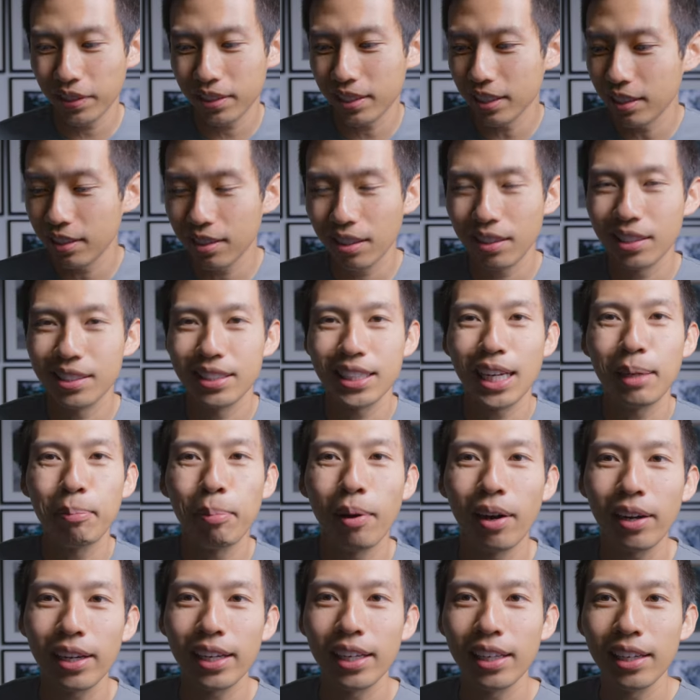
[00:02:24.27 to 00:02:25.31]
fits into the side
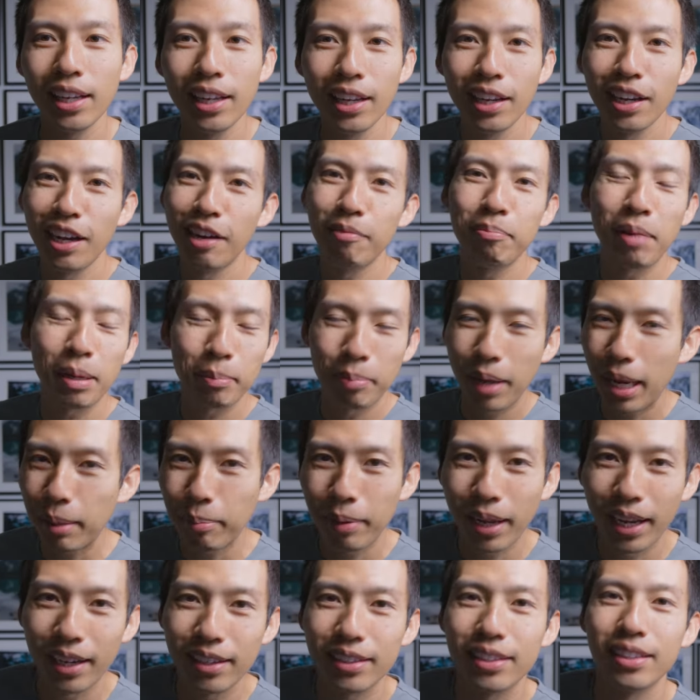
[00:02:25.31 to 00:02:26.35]
pocket of my
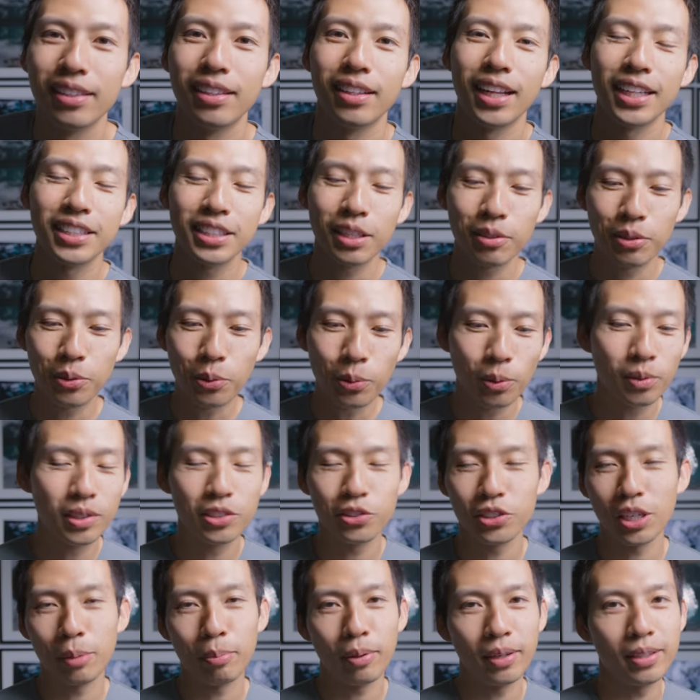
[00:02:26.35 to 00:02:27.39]
backpack. That's how cool
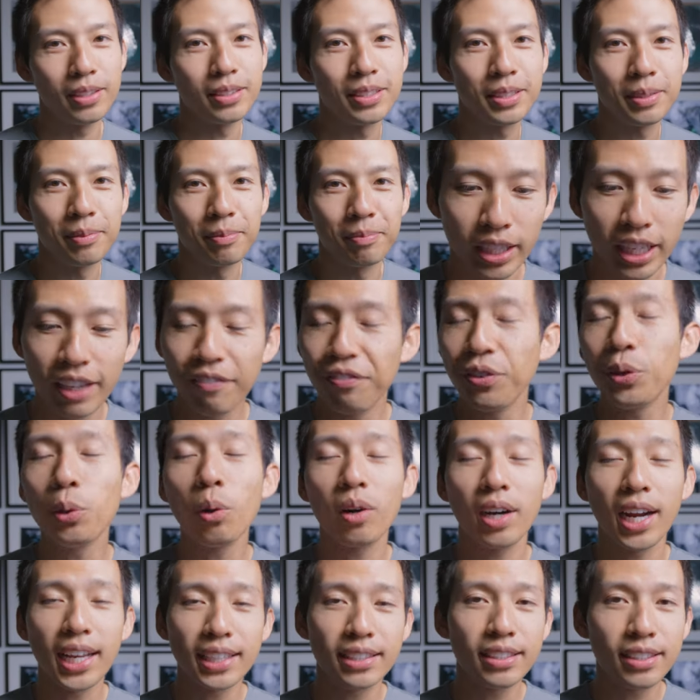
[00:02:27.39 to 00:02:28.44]
this tripod is. If you
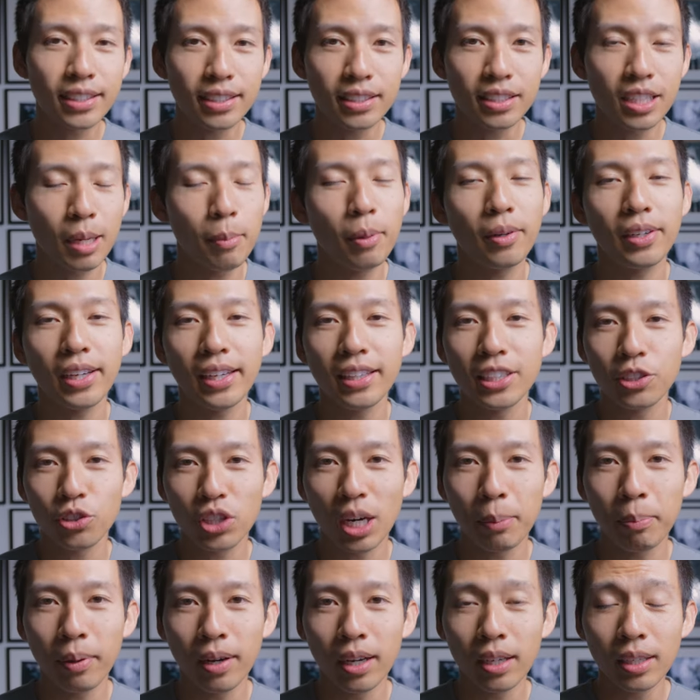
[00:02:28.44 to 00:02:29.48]
are hesitant about getting this
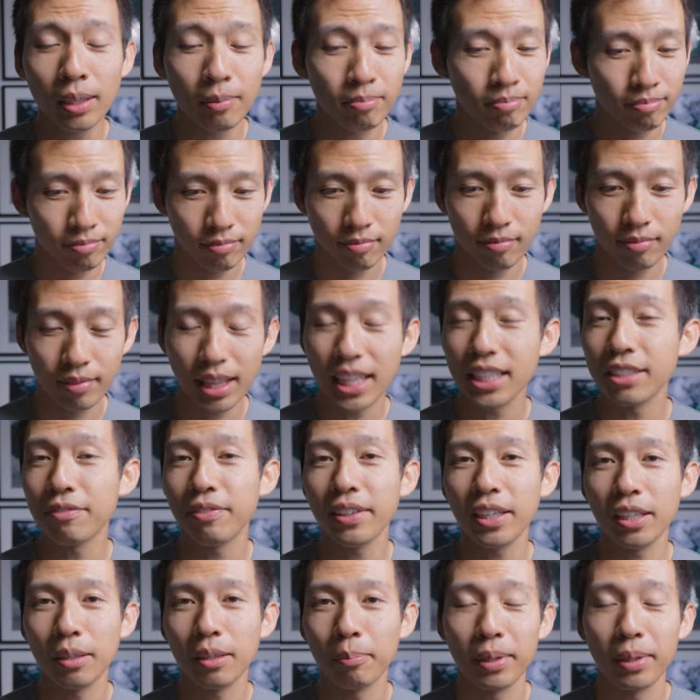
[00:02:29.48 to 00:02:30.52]
tripod, that's
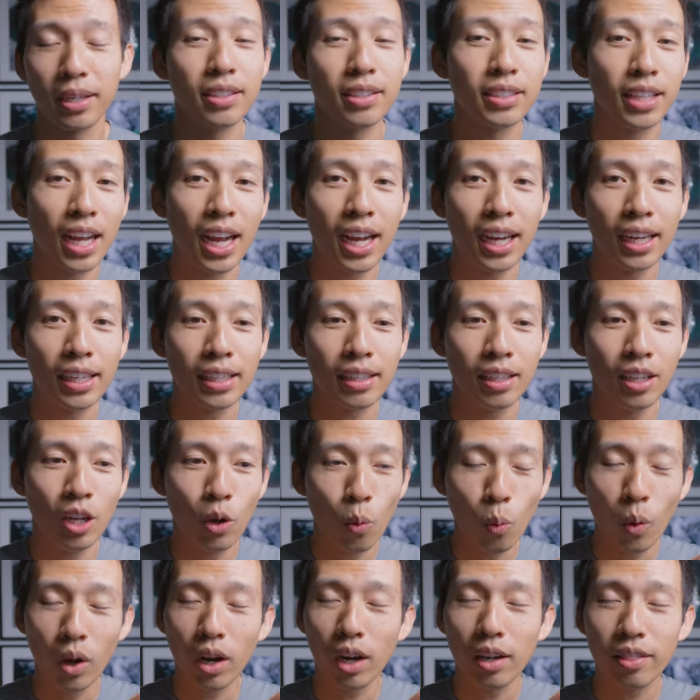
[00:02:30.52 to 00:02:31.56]
fair, because I
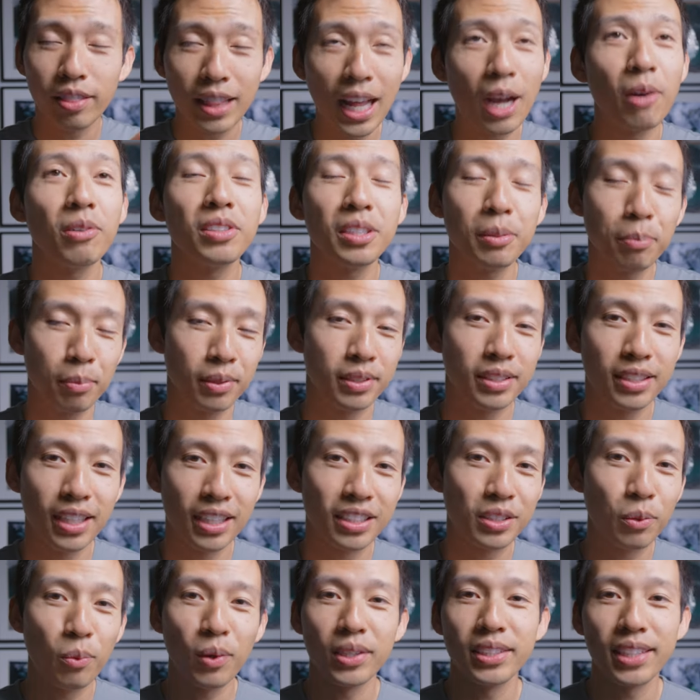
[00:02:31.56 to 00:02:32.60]

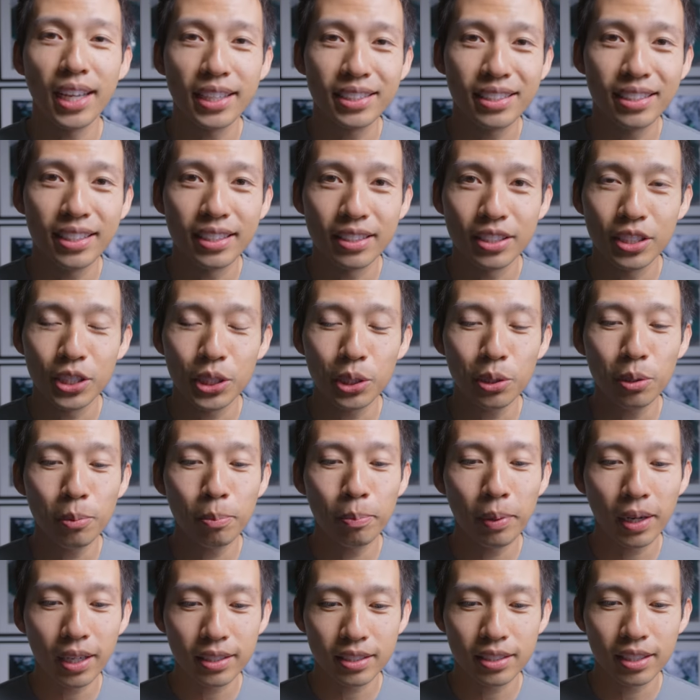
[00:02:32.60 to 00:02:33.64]
1000% was hesitant too,
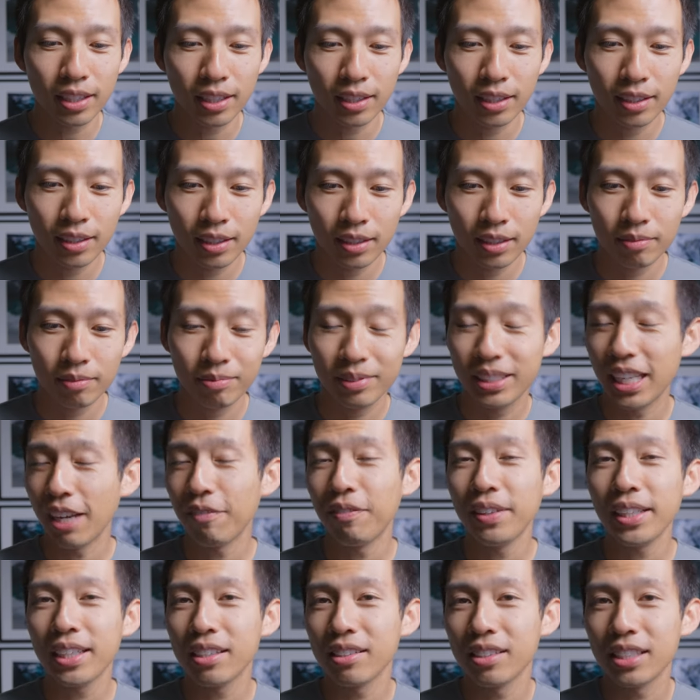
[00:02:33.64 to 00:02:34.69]
but
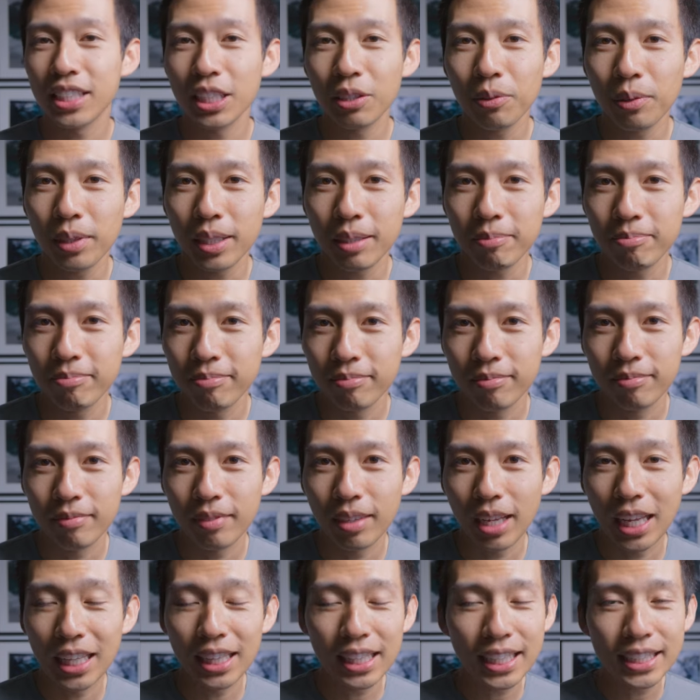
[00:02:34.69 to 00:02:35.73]
definitely consider it
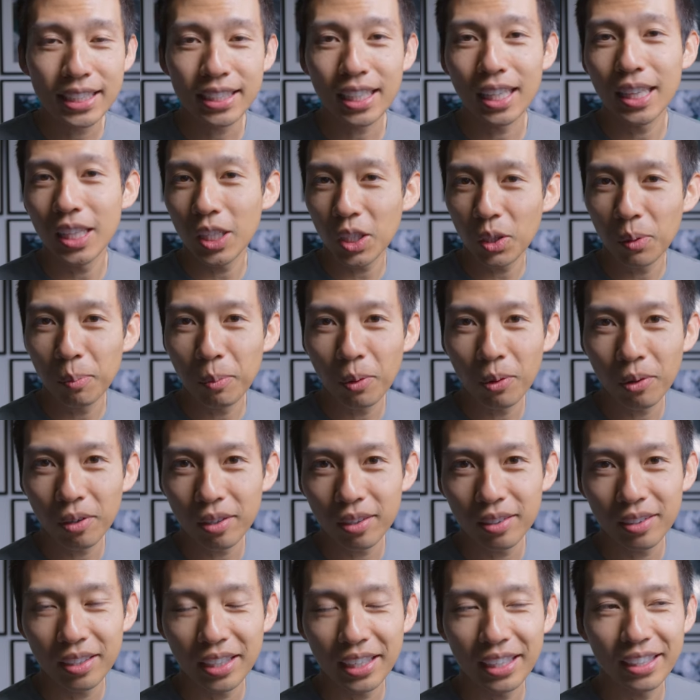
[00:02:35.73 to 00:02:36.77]
at least a little
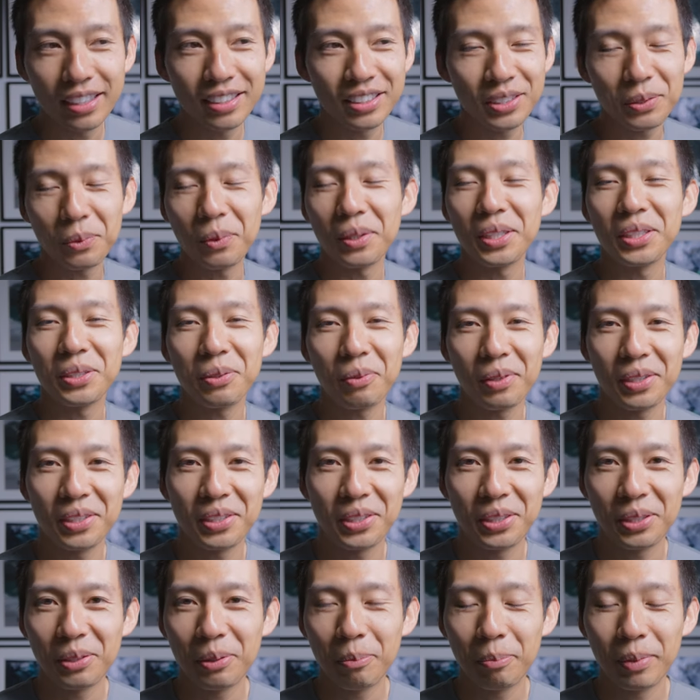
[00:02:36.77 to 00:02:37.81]
more in
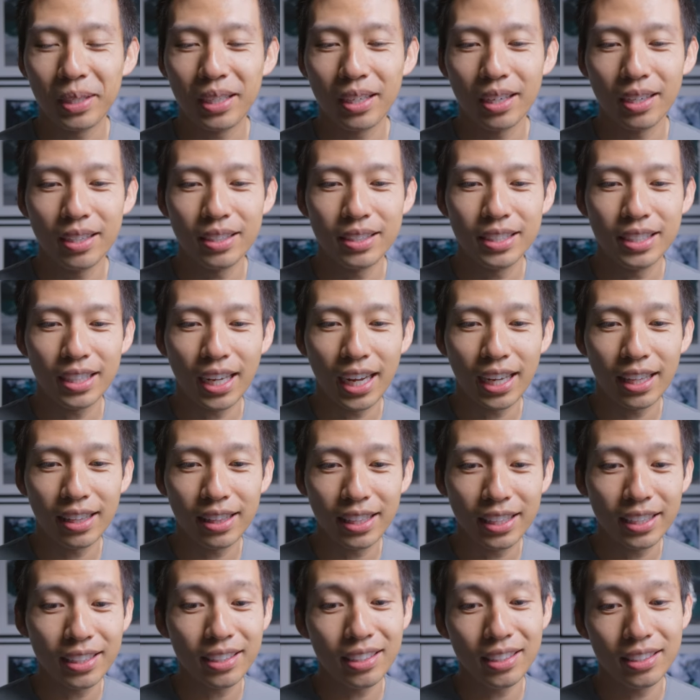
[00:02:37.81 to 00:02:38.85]
2022, because I
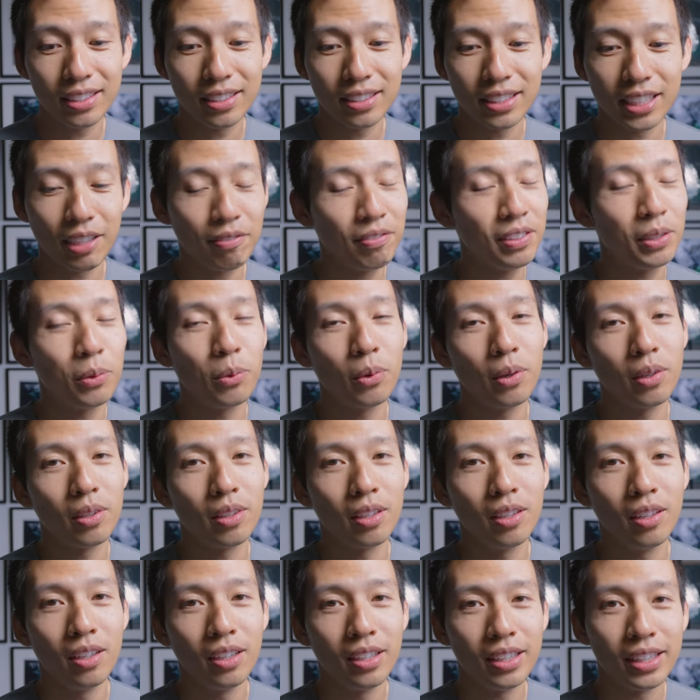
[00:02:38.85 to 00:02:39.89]
think it's definitely worth
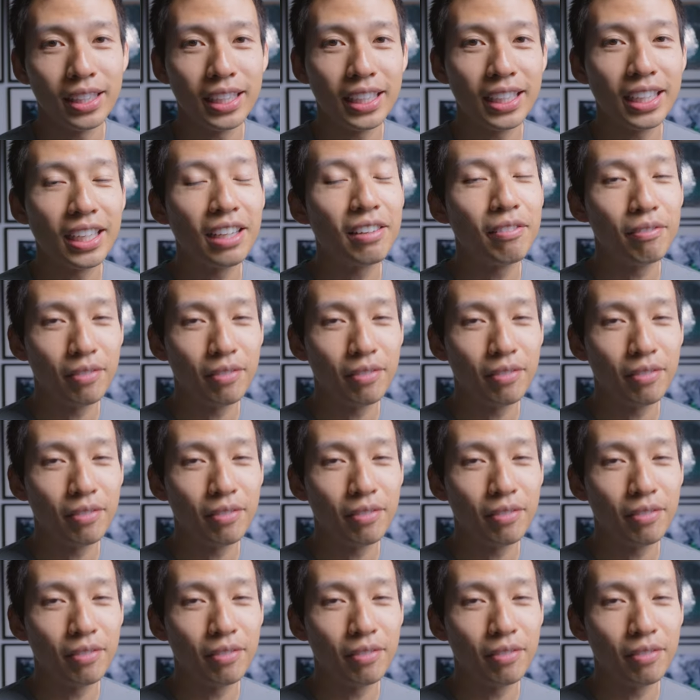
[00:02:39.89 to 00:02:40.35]
the